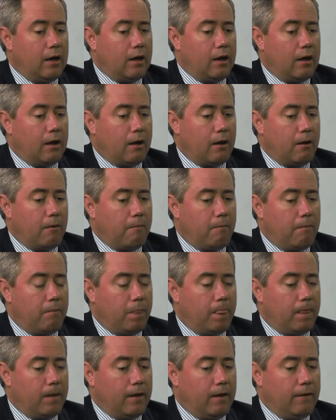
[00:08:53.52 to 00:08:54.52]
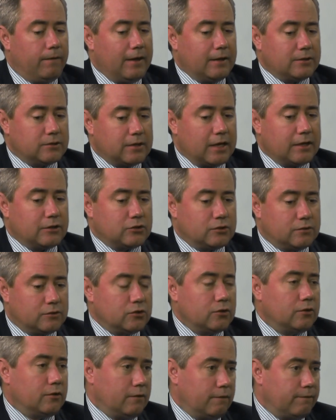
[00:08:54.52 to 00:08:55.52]
um, and that's that's
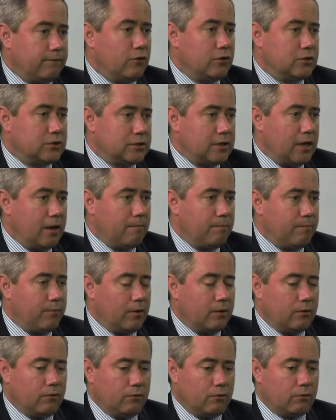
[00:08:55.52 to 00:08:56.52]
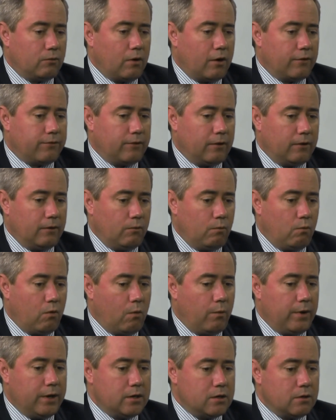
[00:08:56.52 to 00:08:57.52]
sort of the first step. But look, I think
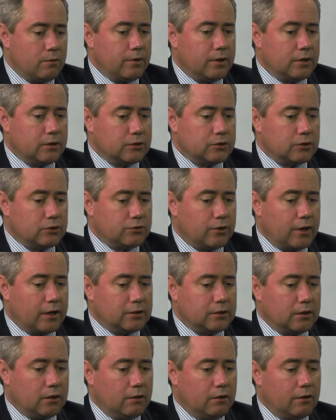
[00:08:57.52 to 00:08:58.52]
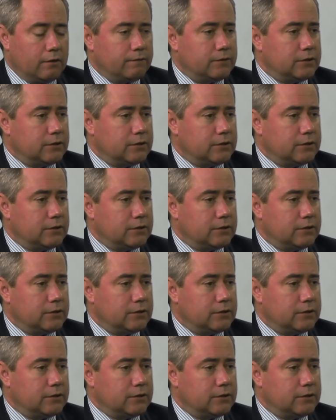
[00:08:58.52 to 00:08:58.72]
what we're doing is attracting a lot of